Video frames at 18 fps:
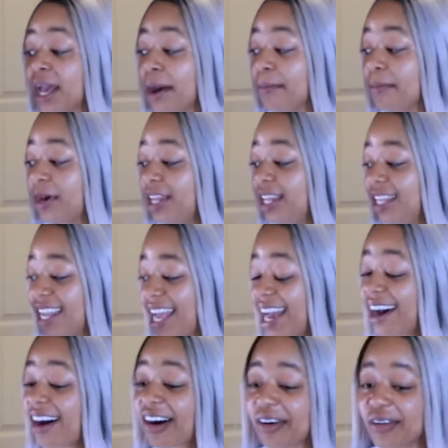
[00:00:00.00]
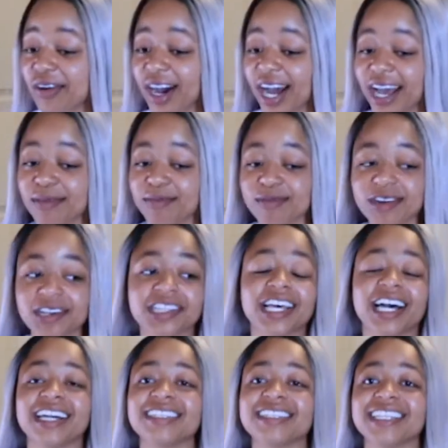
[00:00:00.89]
But now I'm
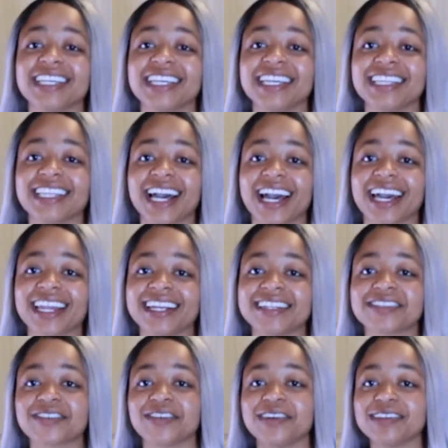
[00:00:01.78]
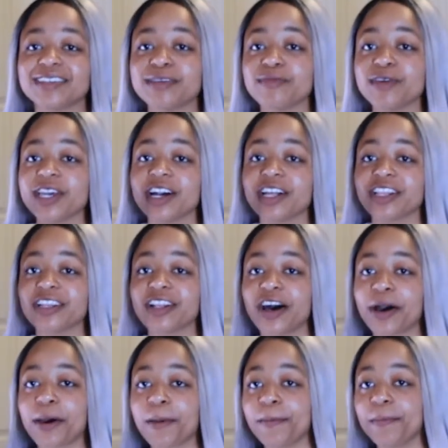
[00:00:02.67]
realizing that it's going to be a
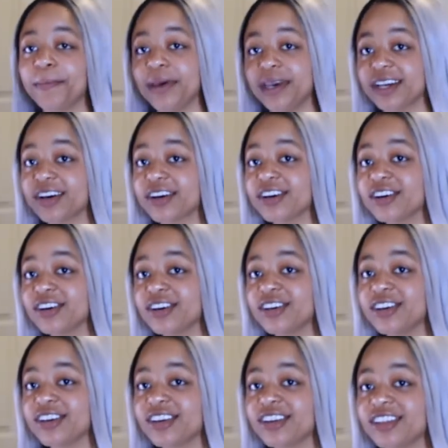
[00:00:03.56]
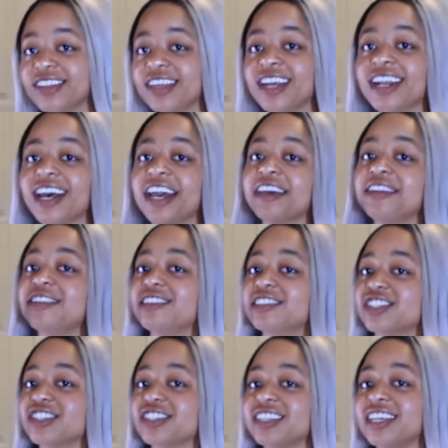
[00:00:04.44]
lot bigger than I
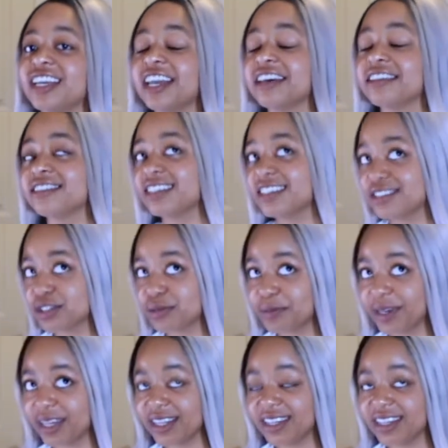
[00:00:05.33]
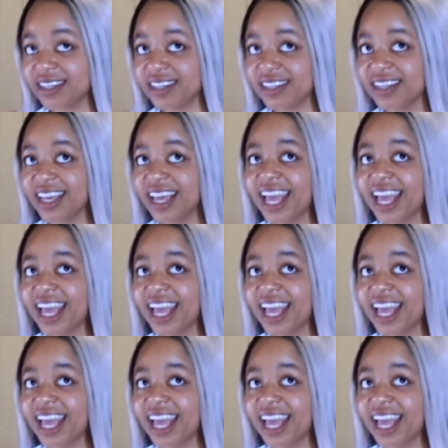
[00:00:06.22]
initially anticipated.